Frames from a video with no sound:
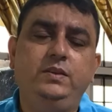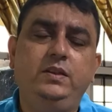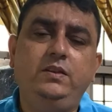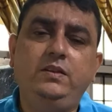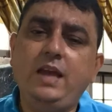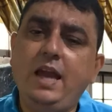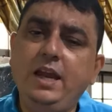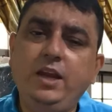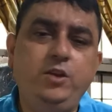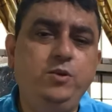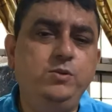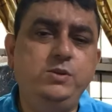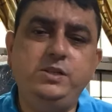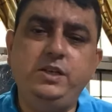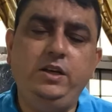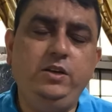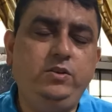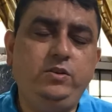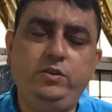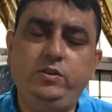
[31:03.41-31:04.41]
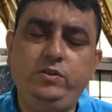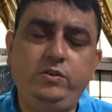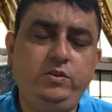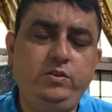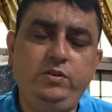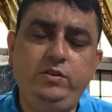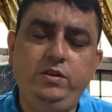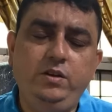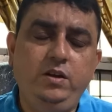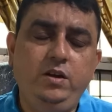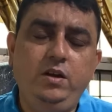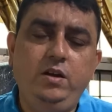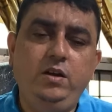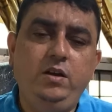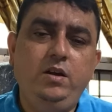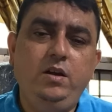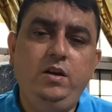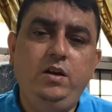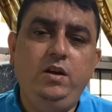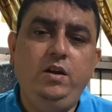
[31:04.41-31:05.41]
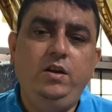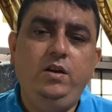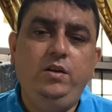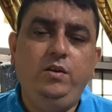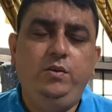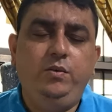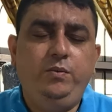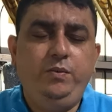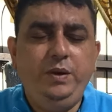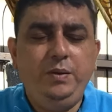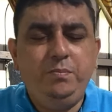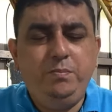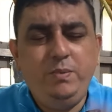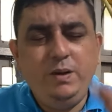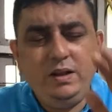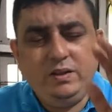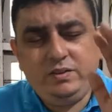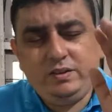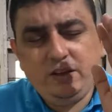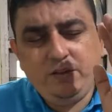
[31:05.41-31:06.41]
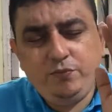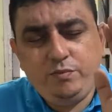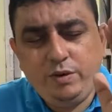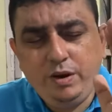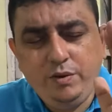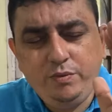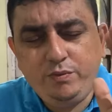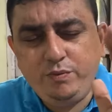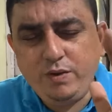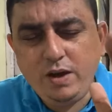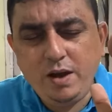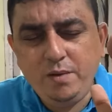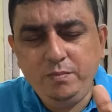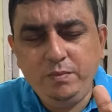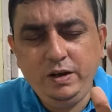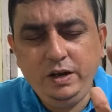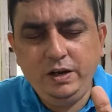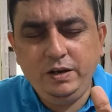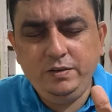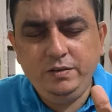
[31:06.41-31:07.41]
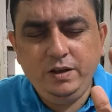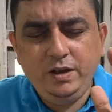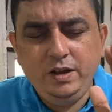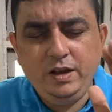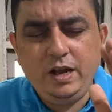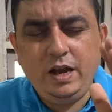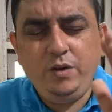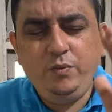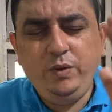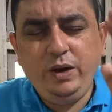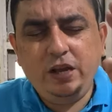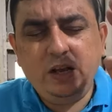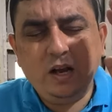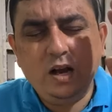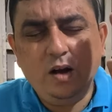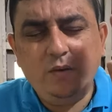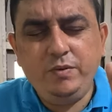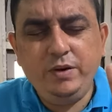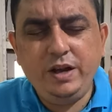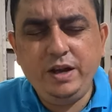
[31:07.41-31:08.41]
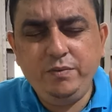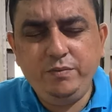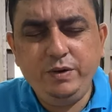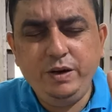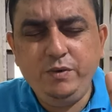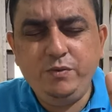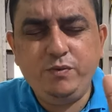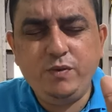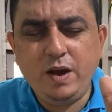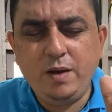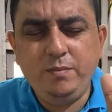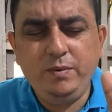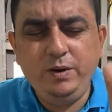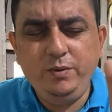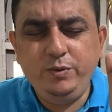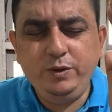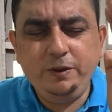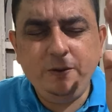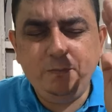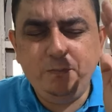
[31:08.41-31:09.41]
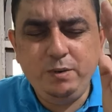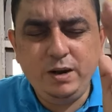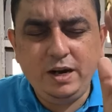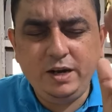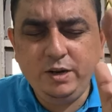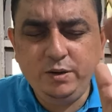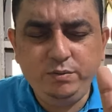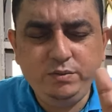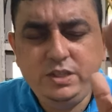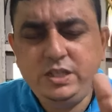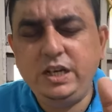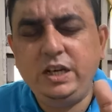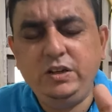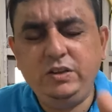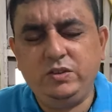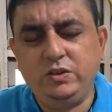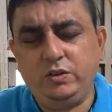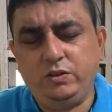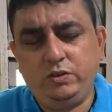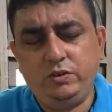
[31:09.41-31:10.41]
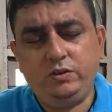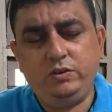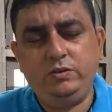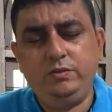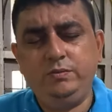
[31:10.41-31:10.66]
Thank you, Jesus. We bless every family and we cover every family with the blood of Jesus.